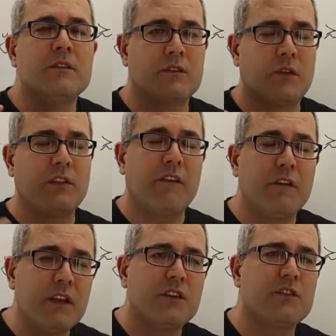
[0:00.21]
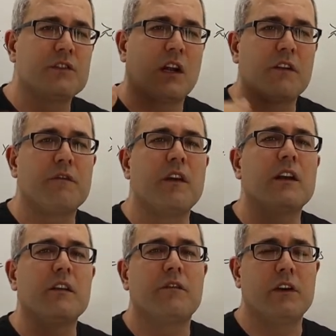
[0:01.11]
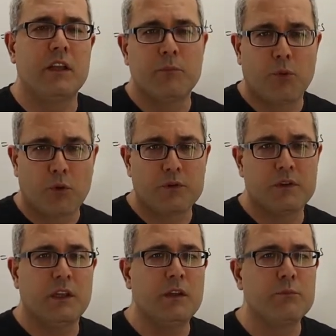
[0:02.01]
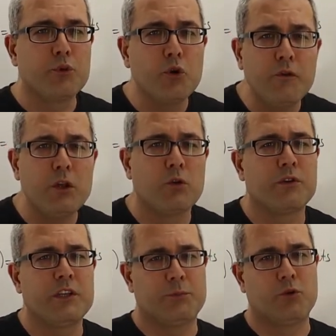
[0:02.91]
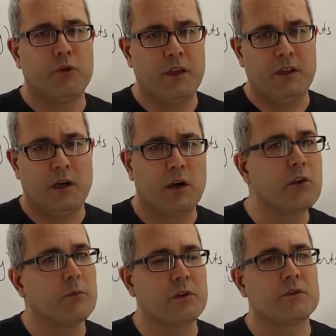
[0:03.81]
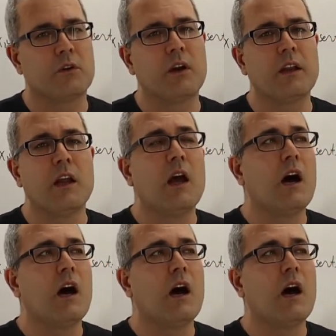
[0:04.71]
So definitions are very, very important in proving or disproving the arguments, all right?